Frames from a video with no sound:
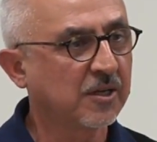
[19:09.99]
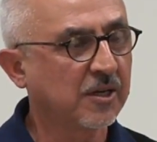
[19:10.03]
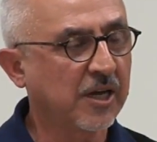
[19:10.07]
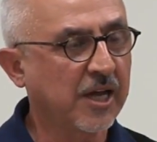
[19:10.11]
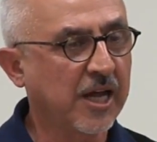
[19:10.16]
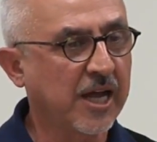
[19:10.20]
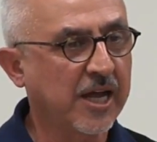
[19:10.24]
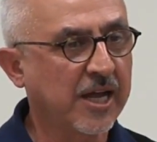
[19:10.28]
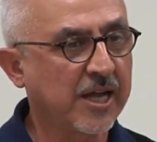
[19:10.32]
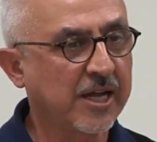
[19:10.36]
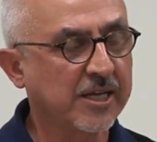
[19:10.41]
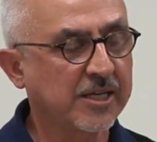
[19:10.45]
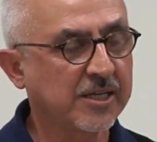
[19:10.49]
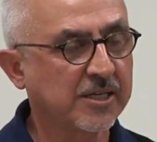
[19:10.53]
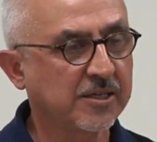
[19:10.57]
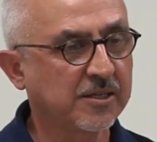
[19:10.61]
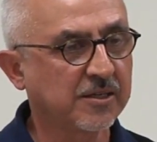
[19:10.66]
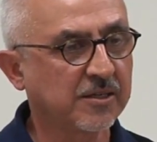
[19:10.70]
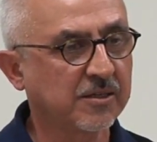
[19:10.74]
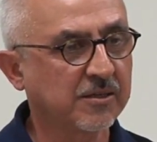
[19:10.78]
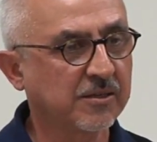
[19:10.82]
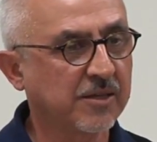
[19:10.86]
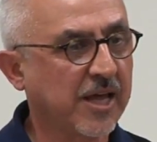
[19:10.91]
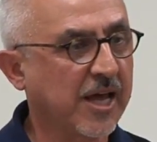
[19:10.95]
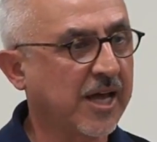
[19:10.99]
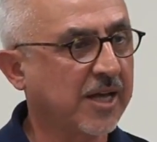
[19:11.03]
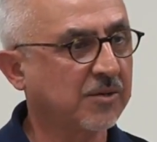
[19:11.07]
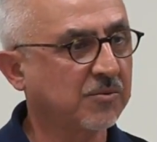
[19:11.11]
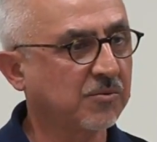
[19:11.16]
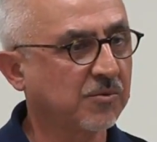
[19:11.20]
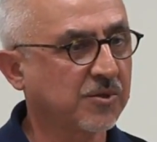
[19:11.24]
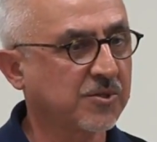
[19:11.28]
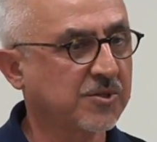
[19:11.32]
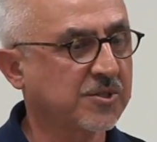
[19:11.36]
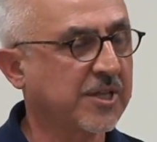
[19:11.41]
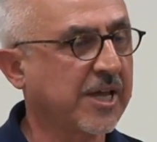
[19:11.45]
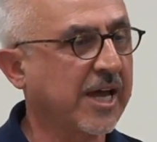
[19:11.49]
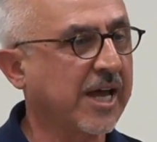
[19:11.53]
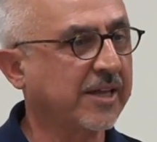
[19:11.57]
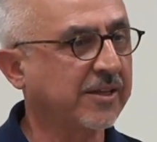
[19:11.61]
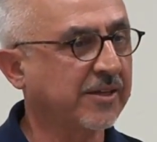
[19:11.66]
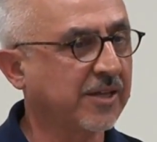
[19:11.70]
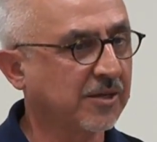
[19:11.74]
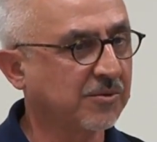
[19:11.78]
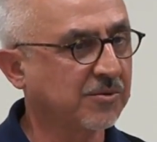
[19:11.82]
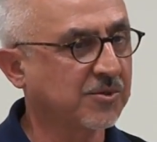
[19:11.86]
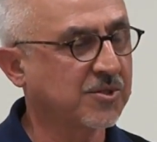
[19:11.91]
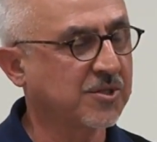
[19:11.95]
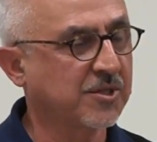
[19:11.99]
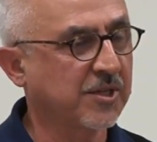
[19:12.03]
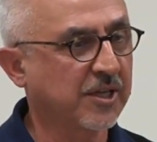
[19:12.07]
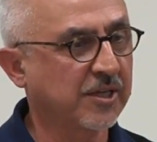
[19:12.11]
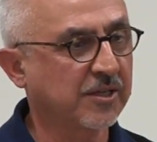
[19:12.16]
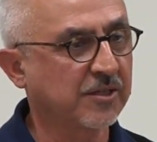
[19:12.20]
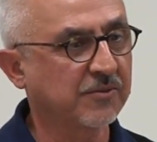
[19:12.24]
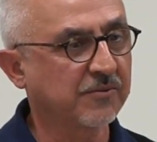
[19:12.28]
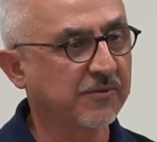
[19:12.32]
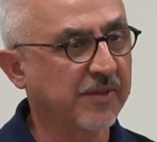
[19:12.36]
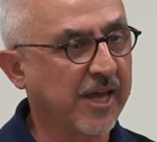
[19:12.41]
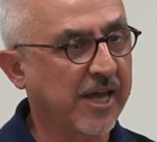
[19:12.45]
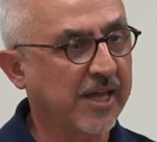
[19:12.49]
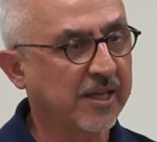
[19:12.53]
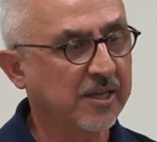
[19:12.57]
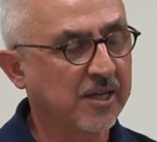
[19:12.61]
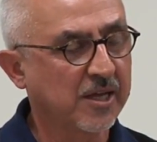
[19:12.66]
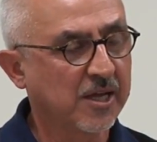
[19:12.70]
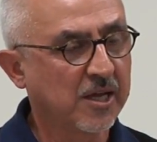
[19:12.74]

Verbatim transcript: And uh, that was that. That was the end of that.